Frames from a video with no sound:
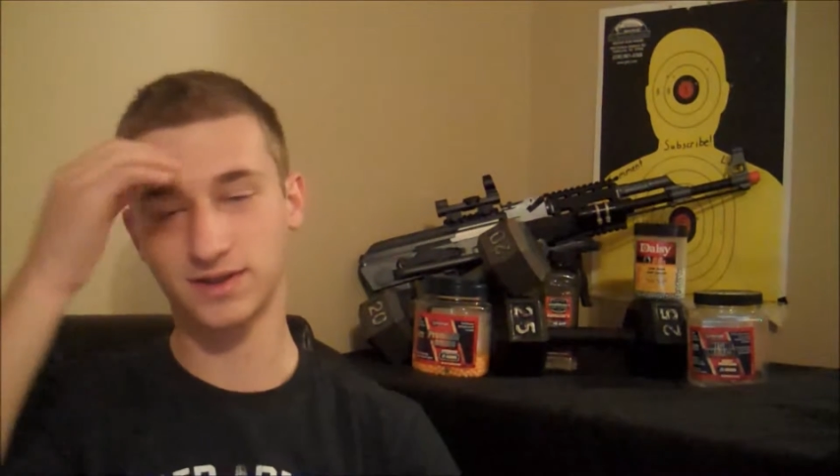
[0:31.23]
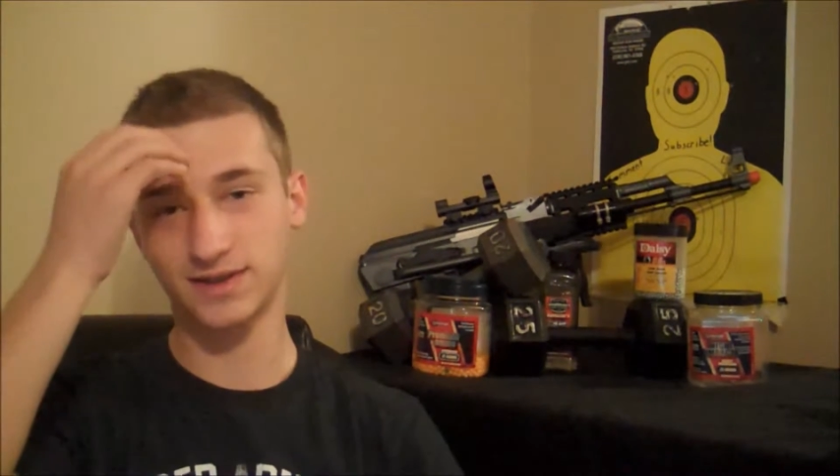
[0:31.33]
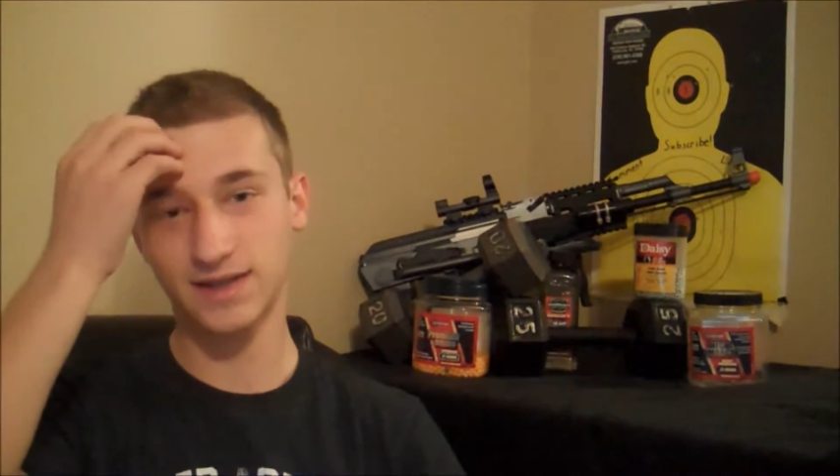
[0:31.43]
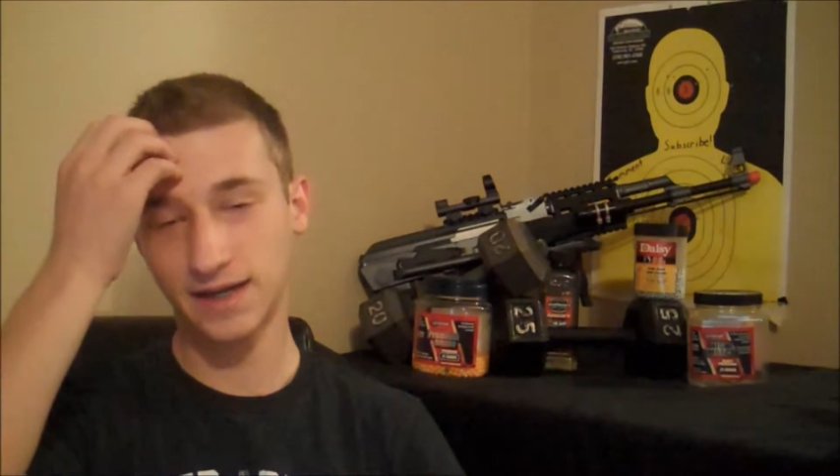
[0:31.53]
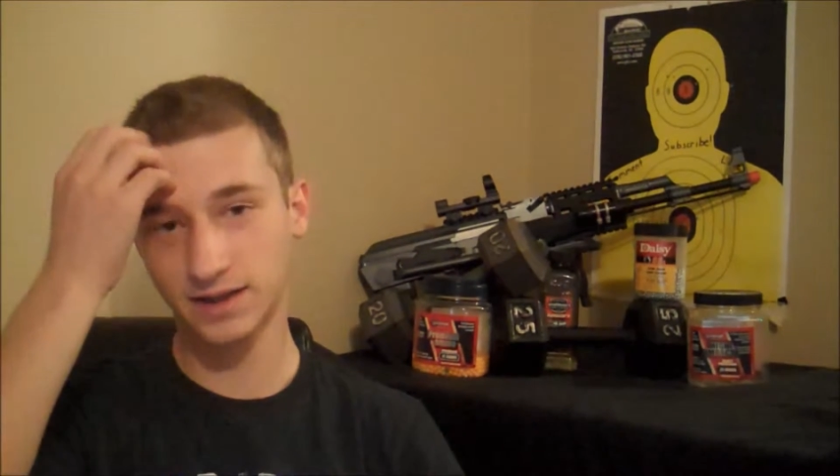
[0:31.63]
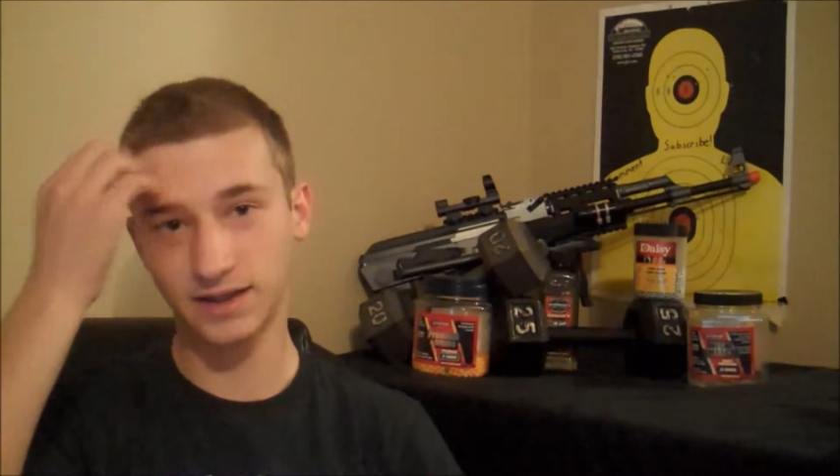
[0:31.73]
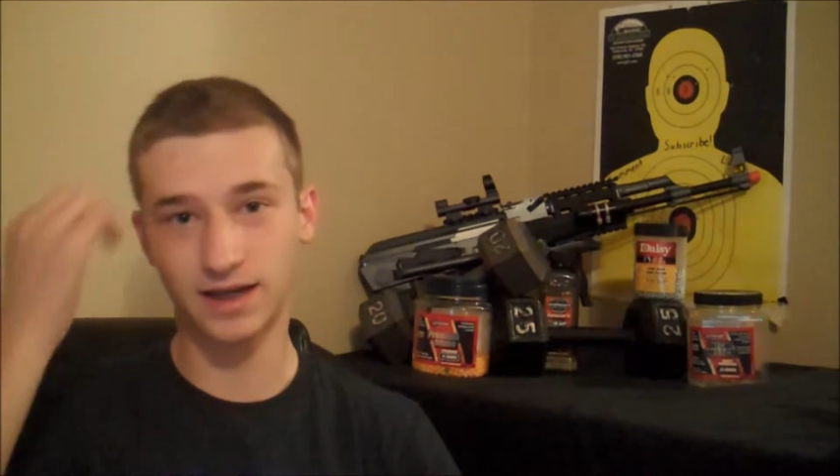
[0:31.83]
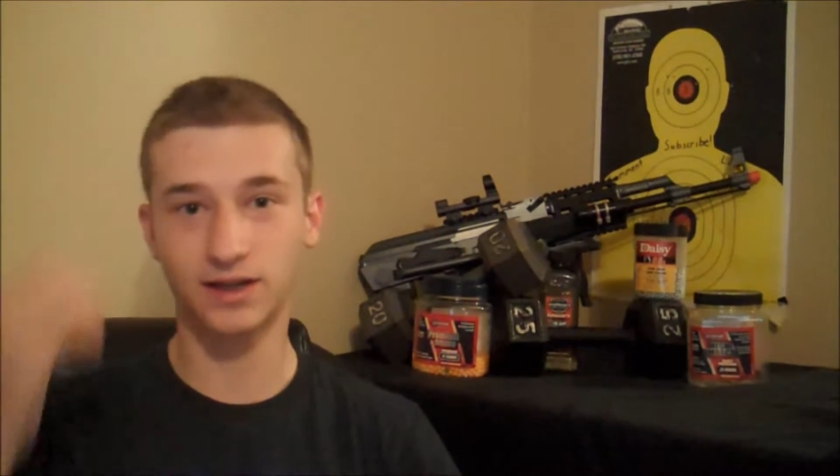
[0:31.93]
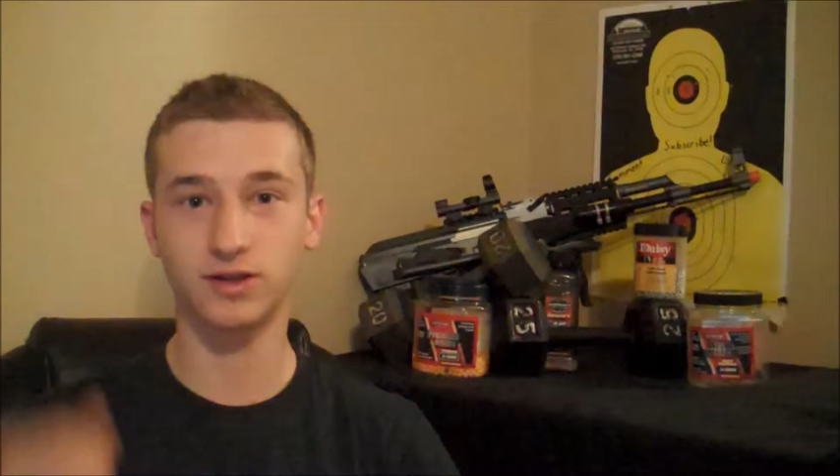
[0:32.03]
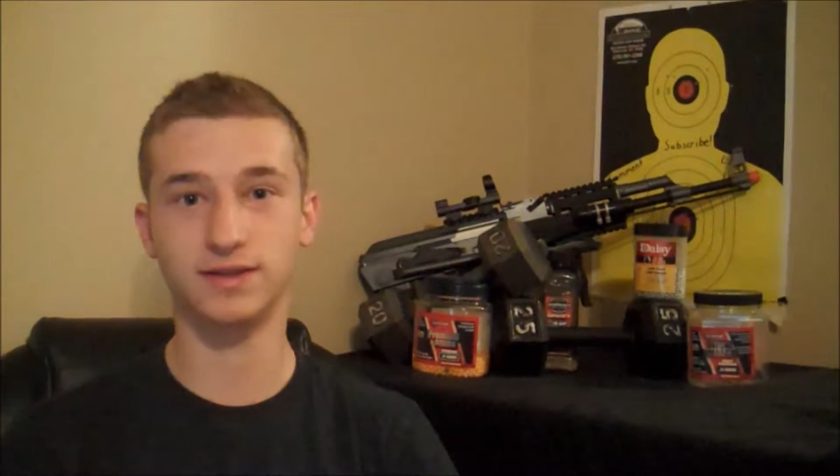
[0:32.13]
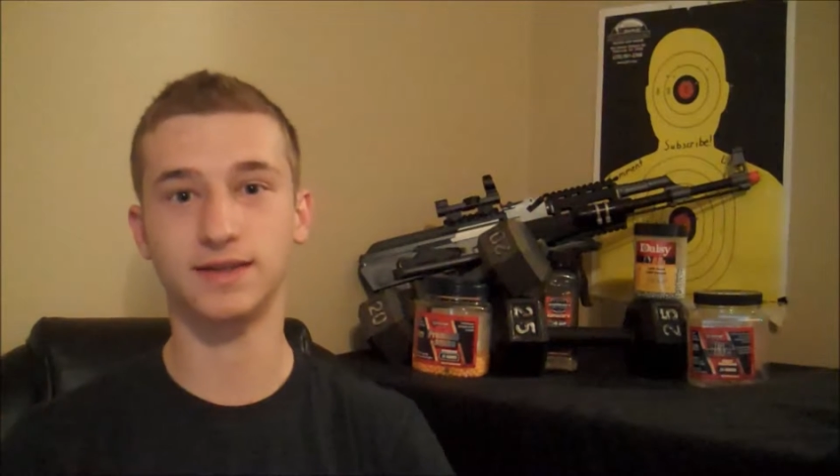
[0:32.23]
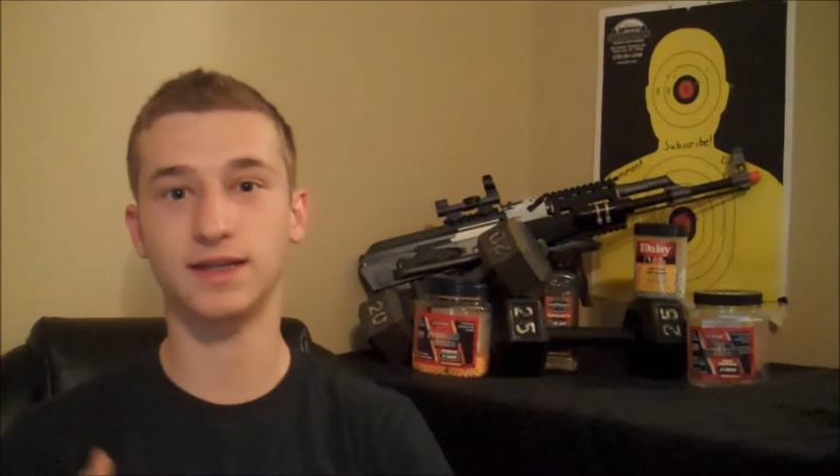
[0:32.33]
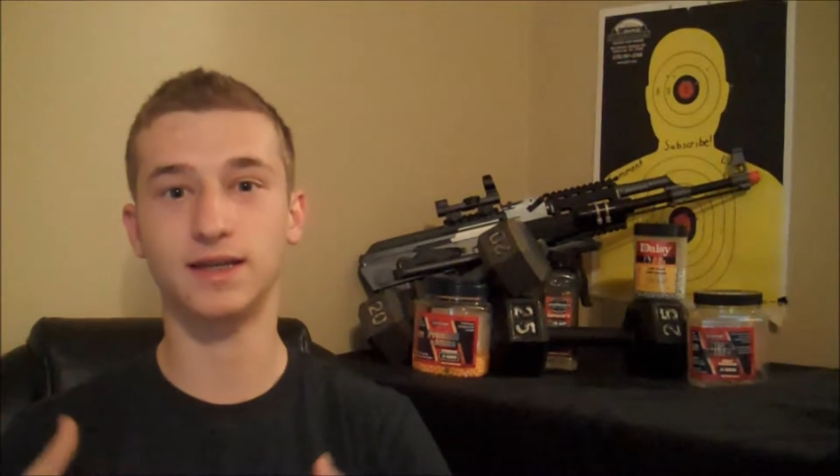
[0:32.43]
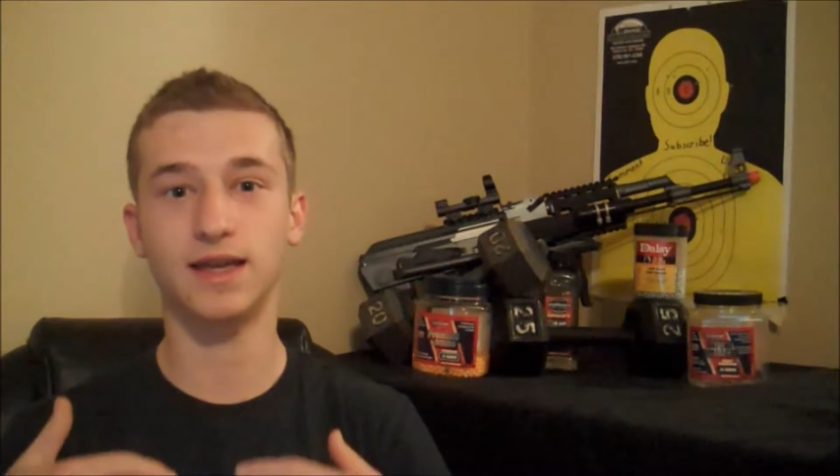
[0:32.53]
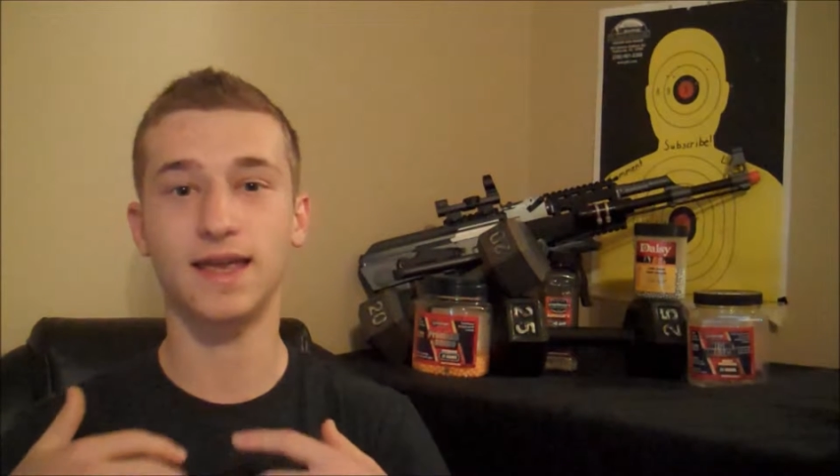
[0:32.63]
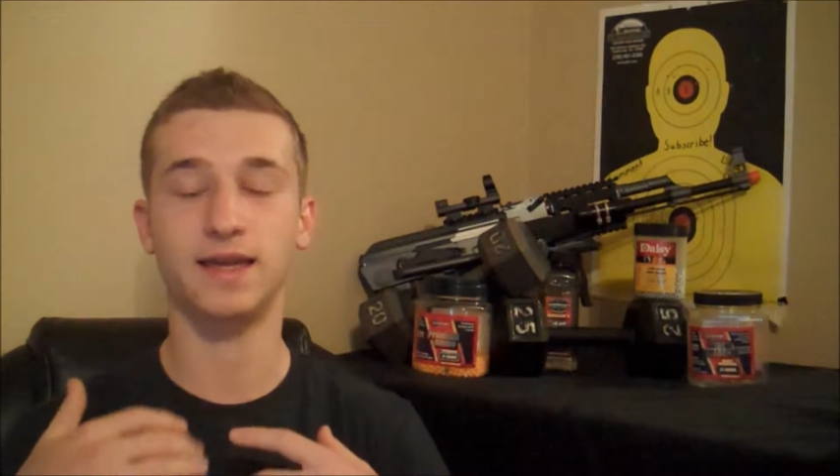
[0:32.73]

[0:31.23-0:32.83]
and sadly, I couldn't get